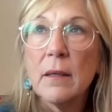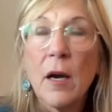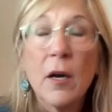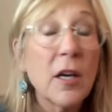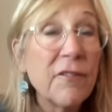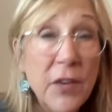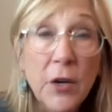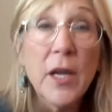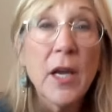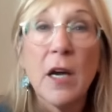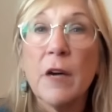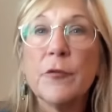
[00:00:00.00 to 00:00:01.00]
are very
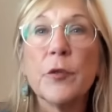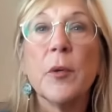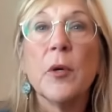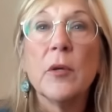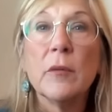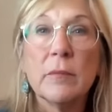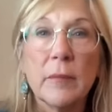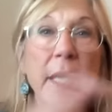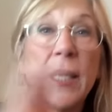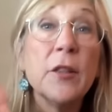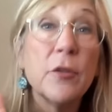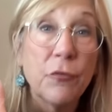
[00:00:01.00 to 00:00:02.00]
comfortable in the